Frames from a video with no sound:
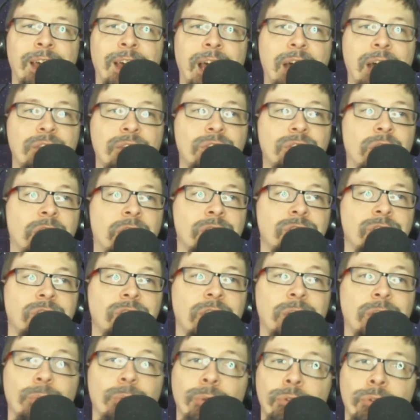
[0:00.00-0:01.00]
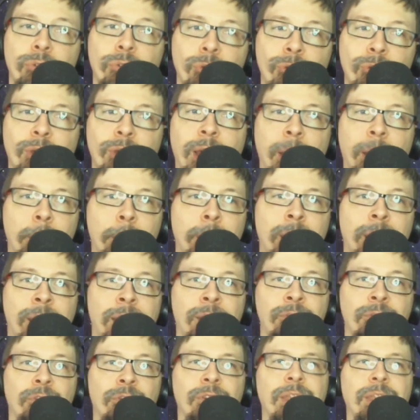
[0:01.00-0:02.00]
have launched a renewed
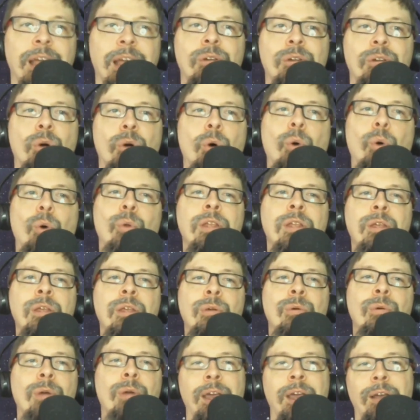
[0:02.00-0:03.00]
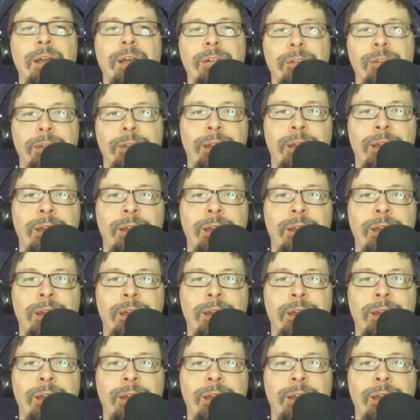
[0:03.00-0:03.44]
campaign for that holy grail